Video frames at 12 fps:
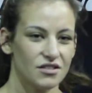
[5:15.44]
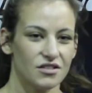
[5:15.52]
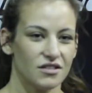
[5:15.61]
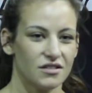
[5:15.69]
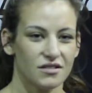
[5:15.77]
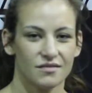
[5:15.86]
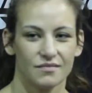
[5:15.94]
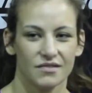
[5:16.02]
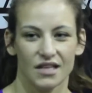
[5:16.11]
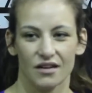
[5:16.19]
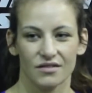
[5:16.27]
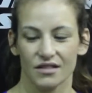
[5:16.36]
It's just
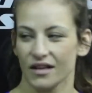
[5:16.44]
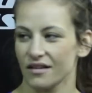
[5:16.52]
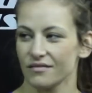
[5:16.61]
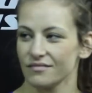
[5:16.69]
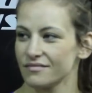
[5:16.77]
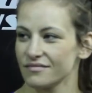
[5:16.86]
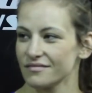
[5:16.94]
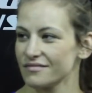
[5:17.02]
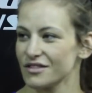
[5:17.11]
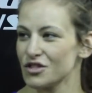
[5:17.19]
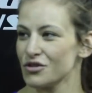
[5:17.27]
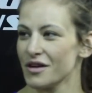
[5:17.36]
sounds like
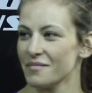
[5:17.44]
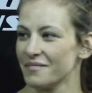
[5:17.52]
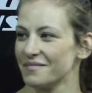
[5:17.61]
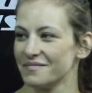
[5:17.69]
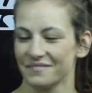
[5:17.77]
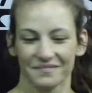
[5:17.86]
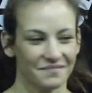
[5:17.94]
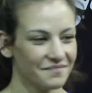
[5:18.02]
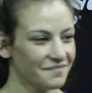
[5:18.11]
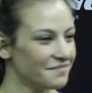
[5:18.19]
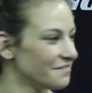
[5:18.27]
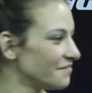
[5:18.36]
the dream. Does it
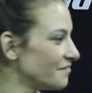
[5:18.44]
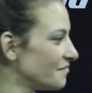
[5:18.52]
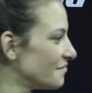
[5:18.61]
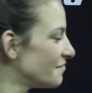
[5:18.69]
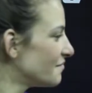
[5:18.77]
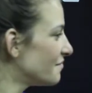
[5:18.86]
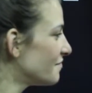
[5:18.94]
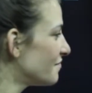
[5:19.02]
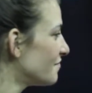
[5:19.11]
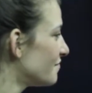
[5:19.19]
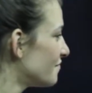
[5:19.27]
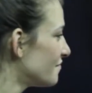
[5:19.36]
bother you potentially
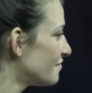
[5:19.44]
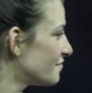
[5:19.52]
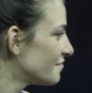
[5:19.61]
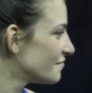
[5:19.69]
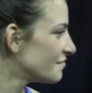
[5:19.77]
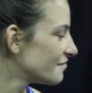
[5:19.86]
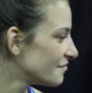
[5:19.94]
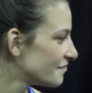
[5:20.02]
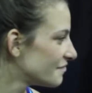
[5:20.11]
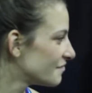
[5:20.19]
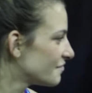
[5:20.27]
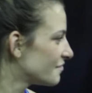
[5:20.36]
coaching future
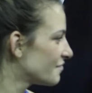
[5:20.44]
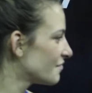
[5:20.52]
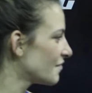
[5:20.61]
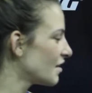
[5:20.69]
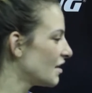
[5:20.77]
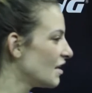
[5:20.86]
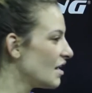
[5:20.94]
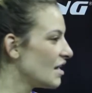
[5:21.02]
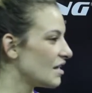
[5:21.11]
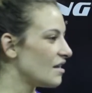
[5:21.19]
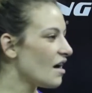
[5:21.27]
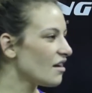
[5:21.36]
opponents?
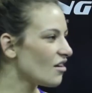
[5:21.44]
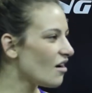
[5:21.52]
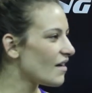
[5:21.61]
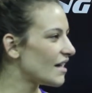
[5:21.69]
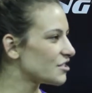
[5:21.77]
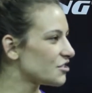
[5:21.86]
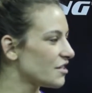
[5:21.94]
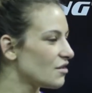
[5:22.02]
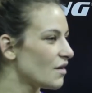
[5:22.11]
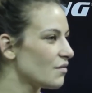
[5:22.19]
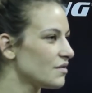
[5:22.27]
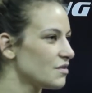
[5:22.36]
Not at all, actually.
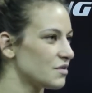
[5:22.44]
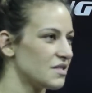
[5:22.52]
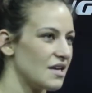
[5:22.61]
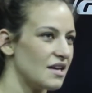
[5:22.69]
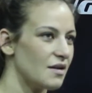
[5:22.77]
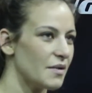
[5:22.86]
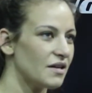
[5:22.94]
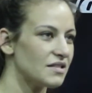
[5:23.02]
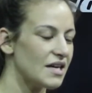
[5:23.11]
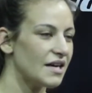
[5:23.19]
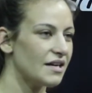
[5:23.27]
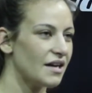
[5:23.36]
You know, I really was thinking
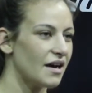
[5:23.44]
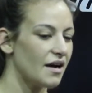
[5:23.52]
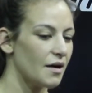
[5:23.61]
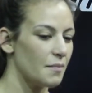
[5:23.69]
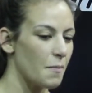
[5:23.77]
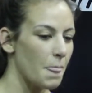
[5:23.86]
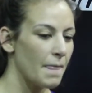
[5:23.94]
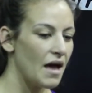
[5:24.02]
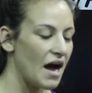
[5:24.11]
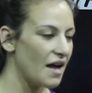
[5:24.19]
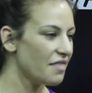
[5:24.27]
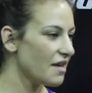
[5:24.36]
about that. Um,
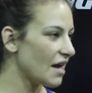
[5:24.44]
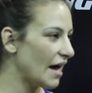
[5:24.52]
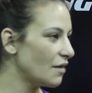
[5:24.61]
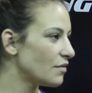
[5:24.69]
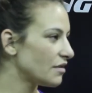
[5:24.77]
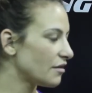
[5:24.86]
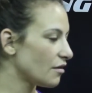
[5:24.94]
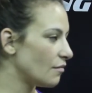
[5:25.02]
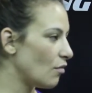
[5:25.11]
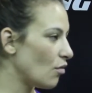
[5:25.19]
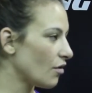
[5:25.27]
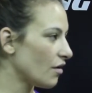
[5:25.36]
I think I would
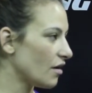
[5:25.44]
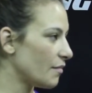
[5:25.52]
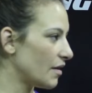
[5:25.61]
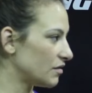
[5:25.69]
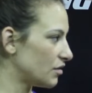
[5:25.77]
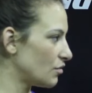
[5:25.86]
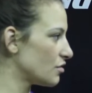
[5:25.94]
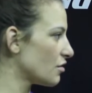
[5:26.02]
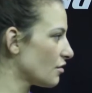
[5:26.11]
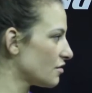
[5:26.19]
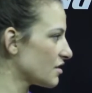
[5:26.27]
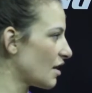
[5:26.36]
learn more about
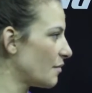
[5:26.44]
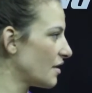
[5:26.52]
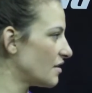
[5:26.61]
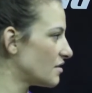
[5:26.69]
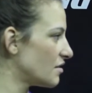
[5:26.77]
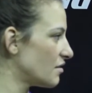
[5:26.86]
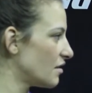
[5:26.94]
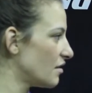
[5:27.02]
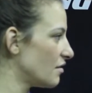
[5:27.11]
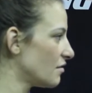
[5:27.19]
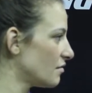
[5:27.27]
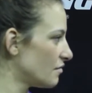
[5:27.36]
those girls coming into
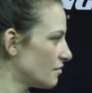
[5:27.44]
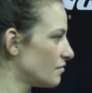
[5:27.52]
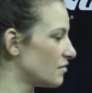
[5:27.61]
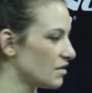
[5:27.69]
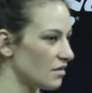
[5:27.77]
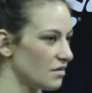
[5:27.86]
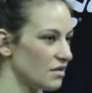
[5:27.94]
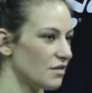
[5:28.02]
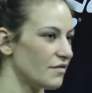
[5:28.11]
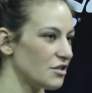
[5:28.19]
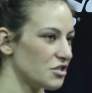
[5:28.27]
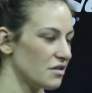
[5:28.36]
the, the, the
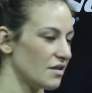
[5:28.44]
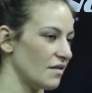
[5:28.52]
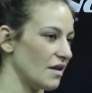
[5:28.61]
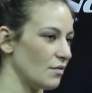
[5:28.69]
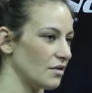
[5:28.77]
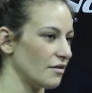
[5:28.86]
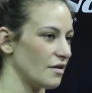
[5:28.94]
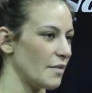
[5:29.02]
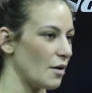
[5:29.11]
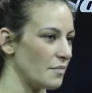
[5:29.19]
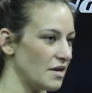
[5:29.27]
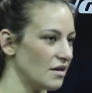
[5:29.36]
division than they would learn
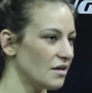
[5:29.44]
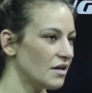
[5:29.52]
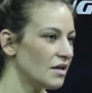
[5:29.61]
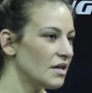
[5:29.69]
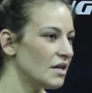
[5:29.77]
about me